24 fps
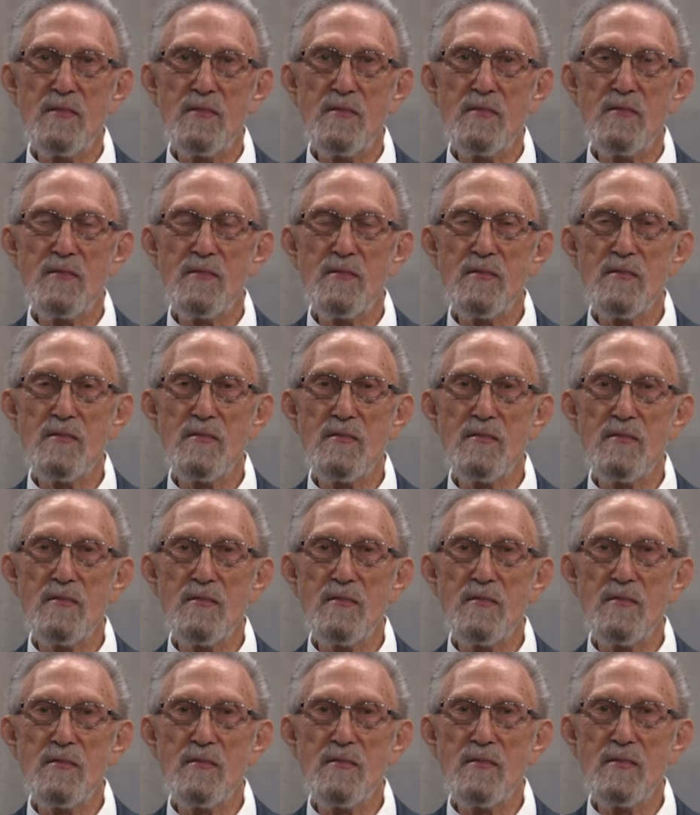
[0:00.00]

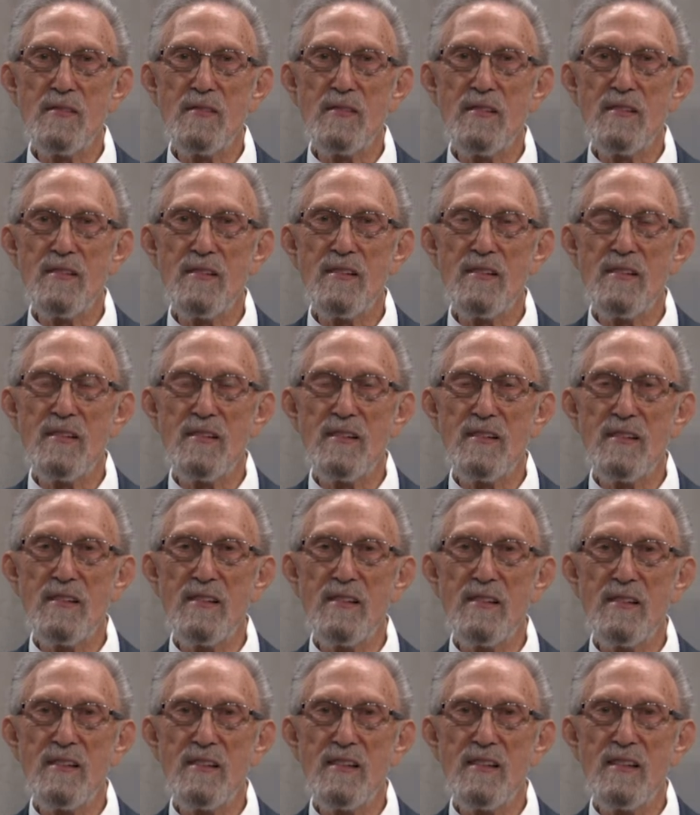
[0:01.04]

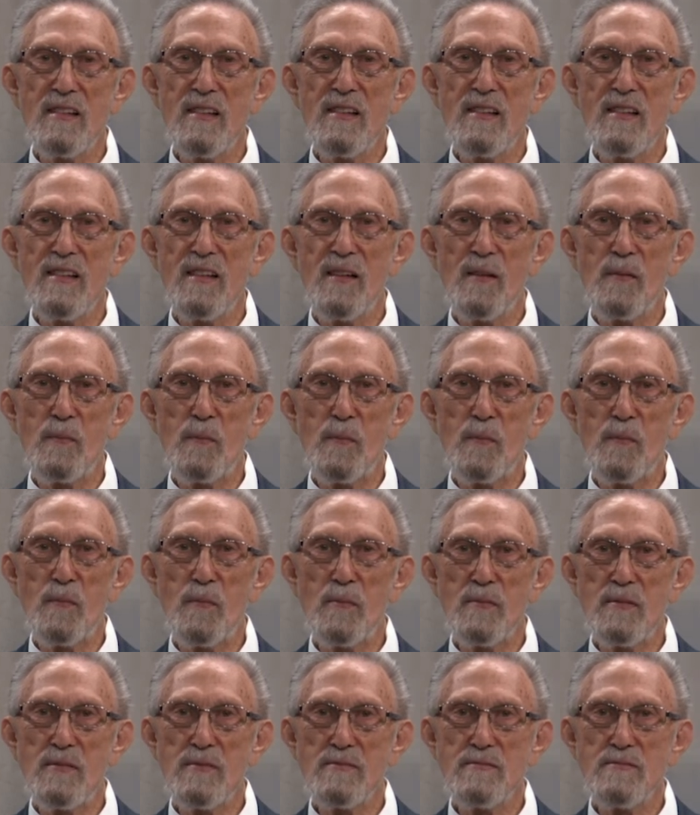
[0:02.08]

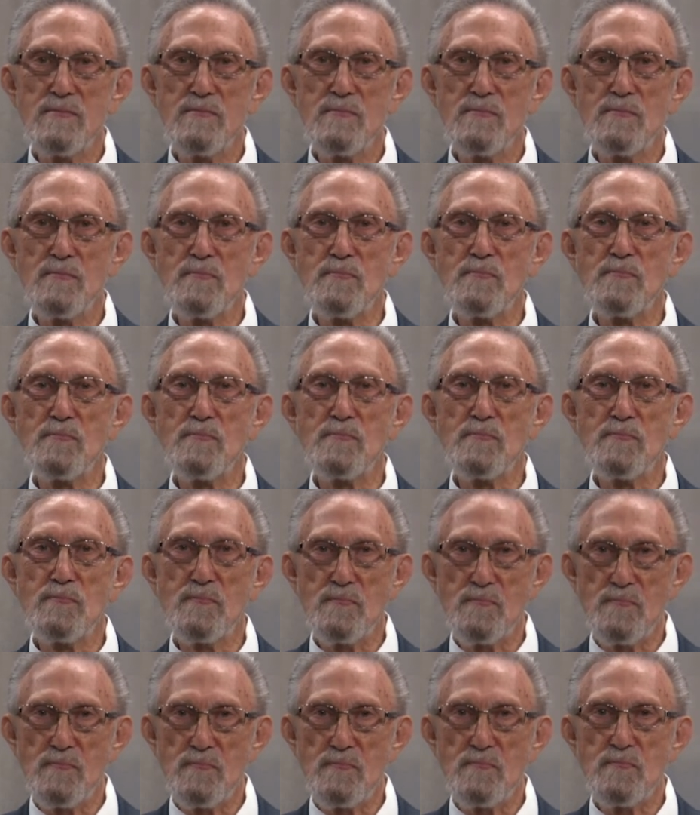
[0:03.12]

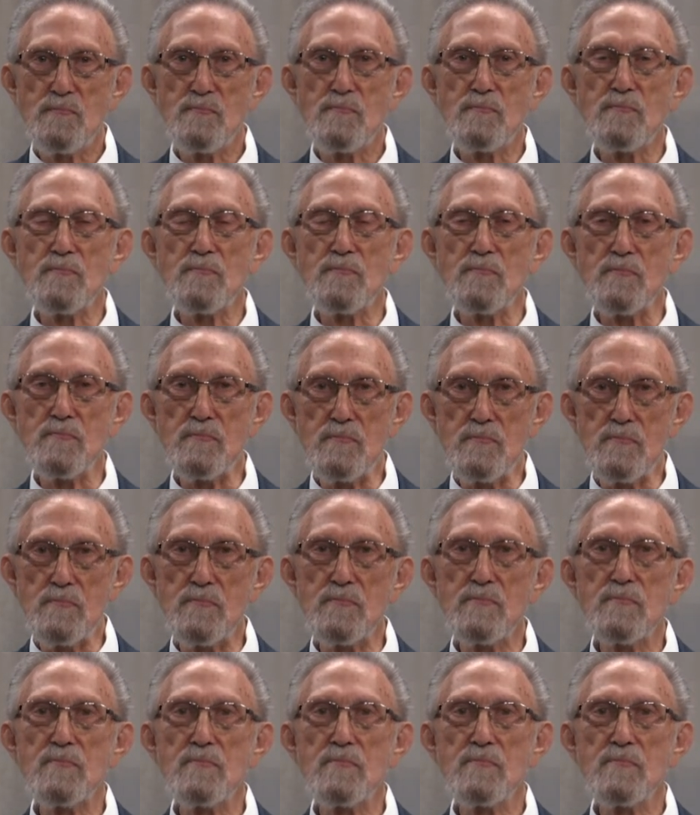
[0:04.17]
[no speech]